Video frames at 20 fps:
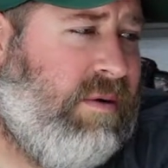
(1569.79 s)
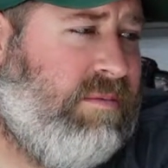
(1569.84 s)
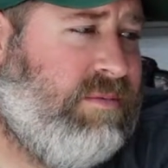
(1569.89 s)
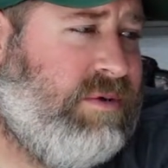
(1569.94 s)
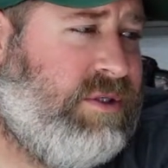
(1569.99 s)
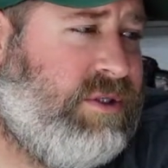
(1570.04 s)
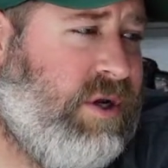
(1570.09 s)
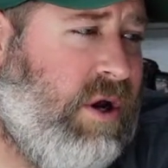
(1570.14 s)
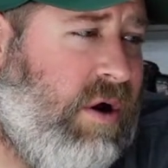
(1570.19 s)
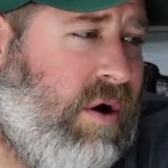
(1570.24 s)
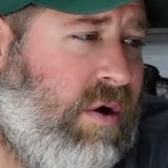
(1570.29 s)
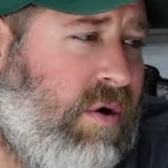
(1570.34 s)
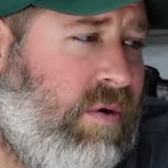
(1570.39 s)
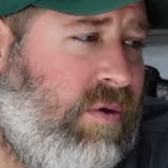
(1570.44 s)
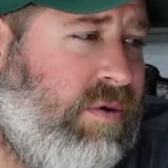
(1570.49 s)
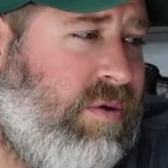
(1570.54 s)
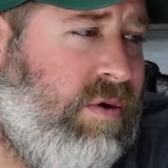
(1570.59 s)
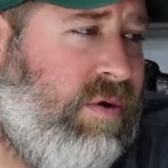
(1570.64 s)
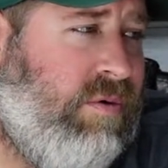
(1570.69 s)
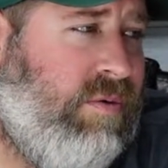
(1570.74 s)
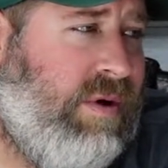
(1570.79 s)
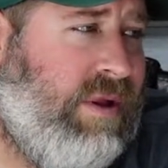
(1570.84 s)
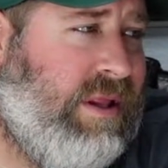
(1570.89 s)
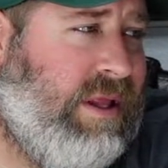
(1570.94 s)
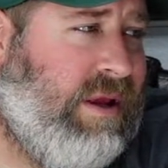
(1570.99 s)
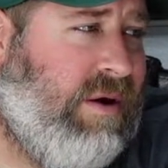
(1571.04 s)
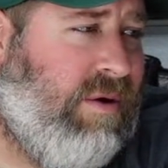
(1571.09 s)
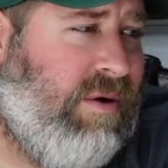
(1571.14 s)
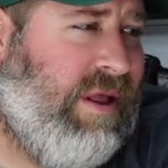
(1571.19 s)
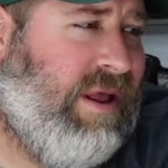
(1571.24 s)
So they're
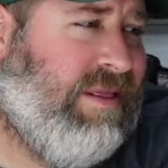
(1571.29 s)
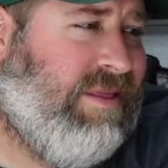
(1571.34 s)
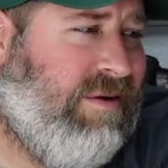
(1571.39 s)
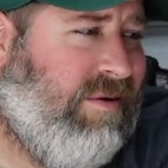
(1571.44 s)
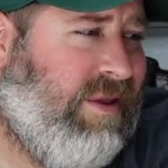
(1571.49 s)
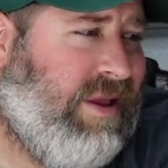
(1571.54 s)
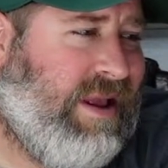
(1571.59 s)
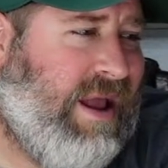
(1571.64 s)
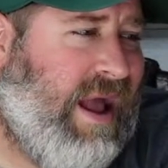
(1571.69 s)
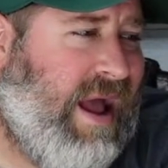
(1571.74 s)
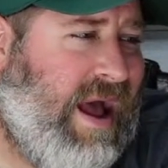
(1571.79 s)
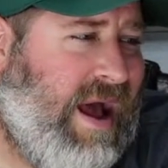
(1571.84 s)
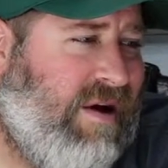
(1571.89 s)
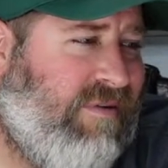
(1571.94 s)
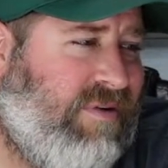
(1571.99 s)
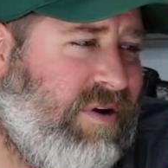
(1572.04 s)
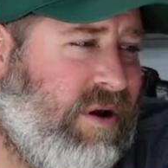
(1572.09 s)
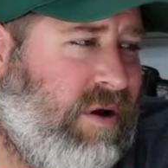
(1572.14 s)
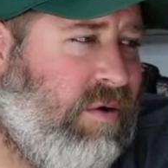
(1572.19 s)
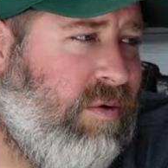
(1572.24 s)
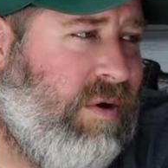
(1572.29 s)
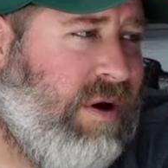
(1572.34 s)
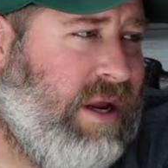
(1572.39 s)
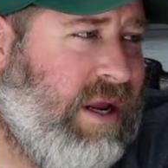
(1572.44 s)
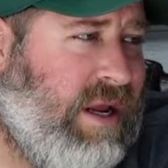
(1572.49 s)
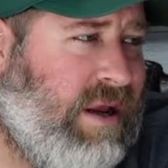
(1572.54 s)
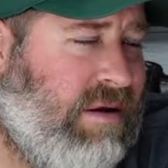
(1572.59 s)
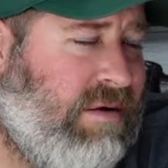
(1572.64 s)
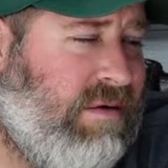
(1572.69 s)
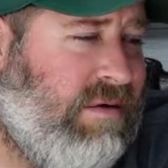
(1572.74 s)
really, they're like a half a
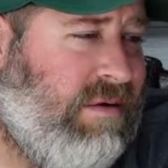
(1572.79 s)
degree